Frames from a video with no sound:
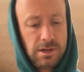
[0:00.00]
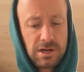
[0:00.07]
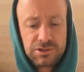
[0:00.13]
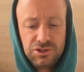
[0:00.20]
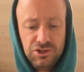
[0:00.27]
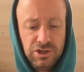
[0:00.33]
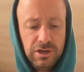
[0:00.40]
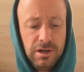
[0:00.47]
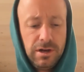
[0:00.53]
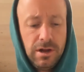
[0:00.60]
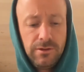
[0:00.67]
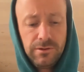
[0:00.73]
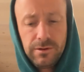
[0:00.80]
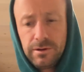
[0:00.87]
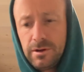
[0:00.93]
oxygen and
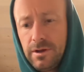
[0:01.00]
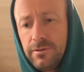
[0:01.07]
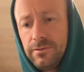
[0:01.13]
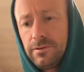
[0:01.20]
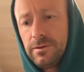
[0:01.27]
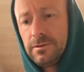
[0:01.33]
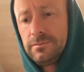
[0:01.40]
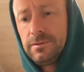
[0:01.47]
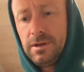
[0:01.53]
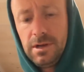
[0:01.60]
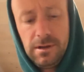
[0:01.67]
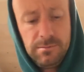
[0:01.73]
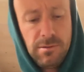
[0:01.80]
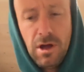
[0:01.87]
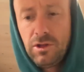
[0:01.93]
other
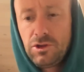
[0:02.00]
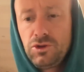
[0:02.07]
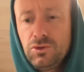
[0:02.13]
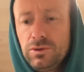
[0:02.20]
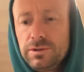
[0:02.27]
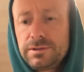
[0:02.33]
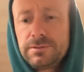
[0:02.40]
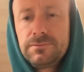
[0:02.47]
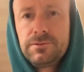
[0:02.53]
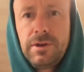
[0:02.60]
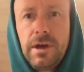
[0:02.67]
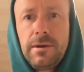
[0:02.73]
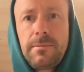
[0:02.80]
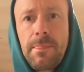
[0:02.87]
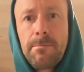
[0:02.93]
molecules,
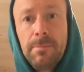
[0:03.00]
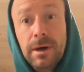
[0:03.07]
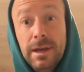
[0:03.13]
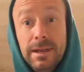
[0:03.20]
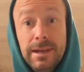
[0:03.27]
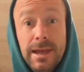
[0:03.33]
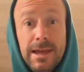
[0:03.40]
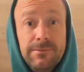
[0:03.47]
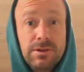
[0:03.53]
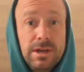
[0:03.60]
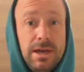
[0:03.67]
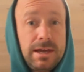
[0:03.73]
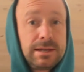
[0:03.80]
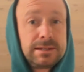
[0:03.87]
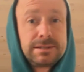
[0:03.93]
okay? But in
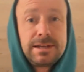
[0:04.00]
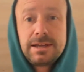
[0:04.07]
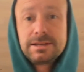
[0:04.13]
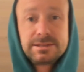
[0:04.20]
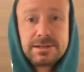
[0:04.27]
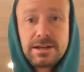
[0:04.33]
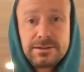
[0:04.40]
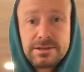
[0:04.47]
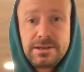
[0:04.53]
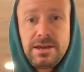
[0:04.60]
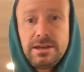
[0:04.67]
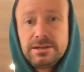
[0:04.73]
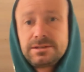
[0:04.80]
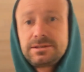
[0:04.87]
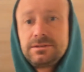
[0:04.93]
AVAs, that is not the
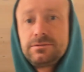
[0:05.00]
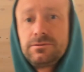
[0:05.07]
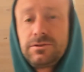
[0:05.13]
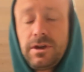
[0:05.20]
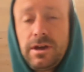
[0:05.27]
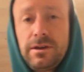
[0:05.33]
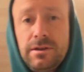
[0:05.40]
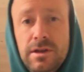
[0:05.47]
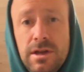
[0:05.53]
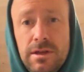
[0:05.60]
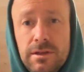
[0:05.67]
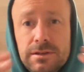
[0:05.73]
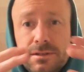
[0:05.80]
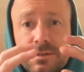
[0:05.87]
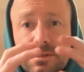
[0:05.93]
case, okay?
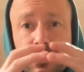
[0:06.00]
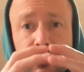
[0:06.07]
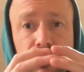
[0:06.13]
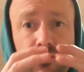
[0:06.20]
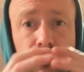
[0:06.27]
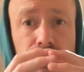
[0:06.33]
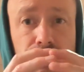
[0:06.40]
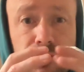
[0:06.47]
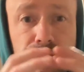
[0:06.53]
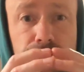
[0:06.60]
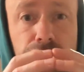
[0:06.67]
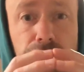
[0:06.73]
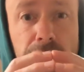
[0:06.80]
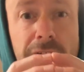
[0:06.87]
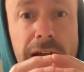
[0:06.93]
This is a
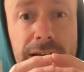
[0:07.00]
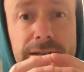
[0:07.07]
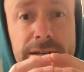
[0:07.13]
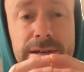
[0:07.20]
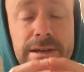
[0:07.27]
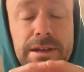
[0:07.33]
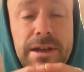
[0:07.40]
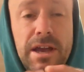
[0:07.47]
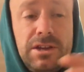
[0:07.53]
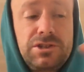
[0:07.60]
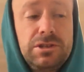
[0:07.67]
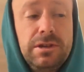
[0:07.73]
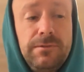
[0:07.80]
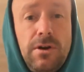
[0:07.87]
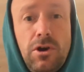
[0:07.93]
direct
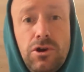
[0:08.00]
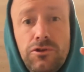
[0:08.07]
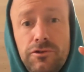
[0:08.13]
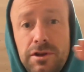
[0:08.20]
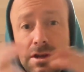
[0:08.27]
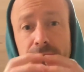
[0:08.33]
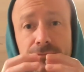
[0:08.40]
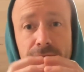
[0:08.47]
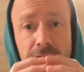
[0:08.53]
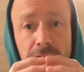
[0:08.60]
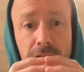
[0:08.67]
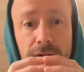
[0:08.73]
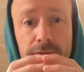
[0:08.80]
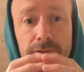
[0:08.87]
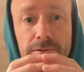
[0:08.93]
connection of artery and
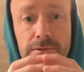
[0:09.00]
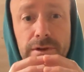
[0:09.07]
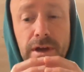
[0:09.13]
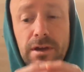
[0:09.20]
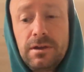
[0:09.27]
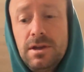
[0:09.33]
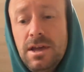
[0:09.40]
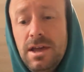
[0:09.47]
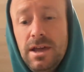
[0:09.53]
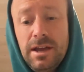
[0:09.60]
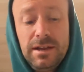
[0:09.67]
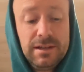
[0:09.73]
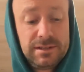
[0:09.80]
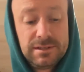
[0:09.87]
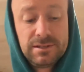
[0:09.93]
vein, okay?
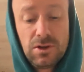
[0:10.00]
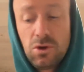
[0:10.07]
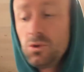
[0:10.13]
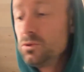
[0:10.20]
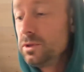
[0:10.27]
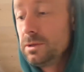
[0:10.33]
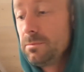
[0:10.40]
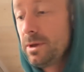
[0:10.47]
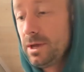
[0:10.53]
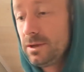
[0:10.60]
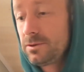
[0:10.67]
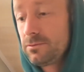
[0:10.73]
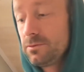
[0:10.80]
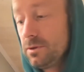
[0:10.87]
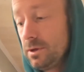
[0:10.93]
And this is only
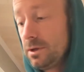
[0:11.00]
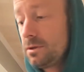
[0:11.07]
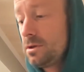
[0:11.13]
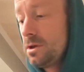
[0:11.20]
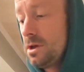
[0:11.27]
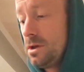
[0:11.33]
meant, really,